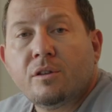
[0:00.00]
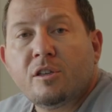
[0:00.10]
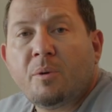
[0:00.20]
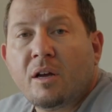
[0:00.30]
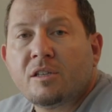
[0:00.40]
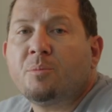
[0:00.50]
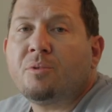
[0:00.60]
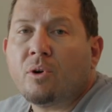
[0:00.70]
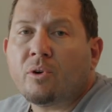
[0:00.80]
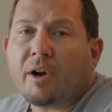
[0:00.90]
So the sponsor
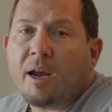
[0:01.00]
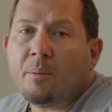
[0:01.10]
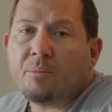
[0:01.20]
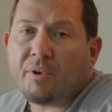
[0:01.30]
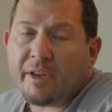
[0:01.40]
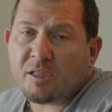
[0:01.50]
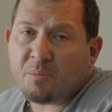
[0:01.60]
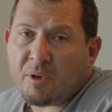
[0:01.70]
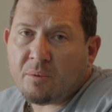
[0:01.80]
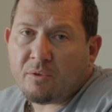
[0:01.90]
program brings
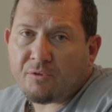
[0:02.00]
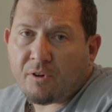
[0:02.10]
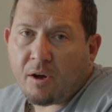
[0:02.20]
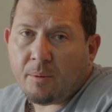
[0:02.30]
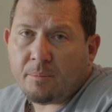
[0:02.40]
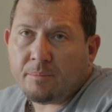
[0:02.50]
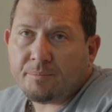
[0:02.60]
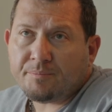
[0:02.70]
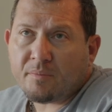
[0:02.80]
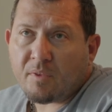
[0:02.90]
people
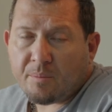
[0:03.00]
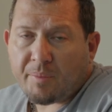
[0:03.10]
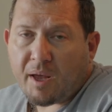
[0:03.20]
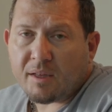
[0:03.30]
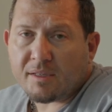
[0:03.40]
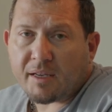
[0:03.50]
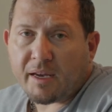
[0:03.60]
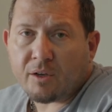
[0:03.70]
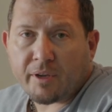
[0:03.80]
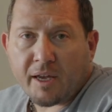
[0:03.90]
from
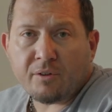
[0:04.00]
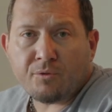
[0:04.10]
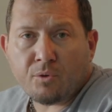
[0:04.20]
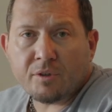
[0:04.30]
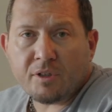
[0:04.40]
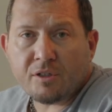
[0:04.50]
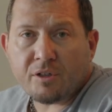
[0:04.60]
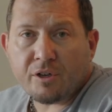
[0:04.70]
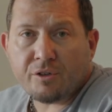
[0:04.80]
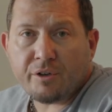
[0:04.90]
Palestine who can't afford these
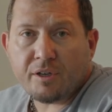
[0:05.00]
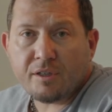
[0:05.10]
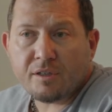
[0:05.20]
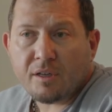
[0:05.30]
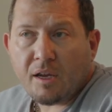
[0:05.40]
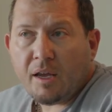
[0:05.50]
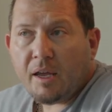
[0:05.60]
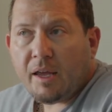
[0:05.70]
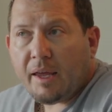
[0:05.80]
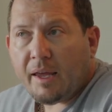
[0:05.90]
surgeries,
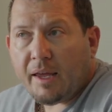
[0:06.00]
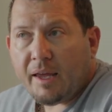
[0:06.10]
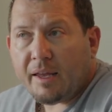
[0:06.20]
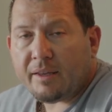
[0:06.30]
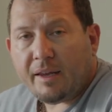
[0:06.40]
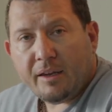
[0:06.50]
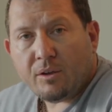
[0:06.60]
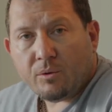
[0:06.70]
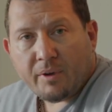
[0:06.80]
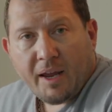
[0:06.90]
and they
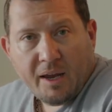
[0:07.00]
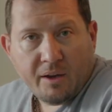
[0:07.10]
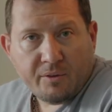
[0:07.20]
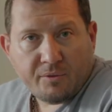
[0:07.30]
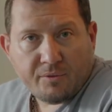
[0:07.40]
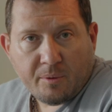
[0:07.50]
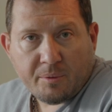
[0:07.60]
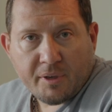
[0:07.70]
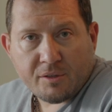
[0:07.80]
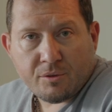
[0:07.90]
don't have a
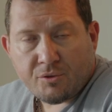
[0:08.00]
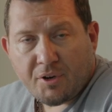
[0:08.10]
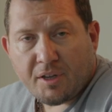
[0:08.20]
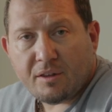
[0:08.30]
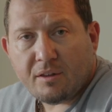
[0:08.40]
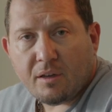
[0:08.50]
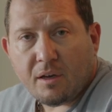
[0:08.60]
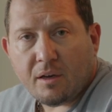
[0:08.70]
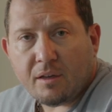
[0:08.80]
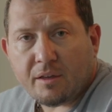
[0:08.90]
place to treat
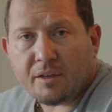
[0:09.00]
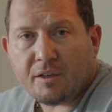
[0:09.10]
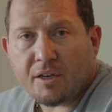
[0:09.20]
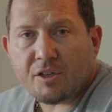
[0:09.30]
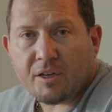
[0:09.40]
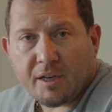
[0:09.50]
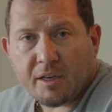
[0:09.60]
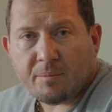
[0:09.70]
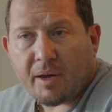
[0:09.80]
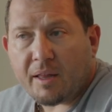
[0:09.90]
the condition
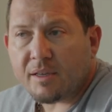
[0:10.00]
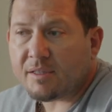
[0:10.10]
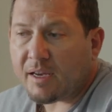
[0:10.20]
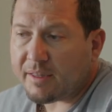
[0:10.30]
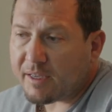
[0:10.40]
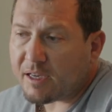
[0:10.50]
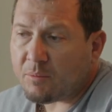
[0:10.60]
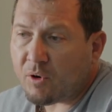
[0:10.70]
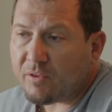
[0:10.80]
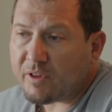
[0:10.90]
in Palestine. They
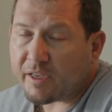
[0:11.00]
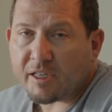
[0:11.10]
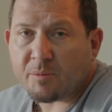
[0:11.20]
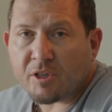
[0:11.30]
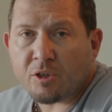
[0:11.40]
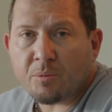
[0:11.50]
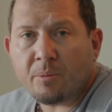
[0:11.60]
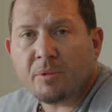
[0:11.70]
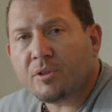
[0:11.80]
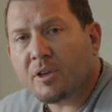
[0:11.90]
come over, they get a special
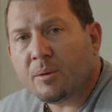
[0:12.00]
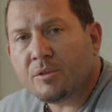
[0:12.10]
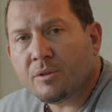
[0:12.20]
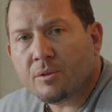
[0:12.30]
permit to come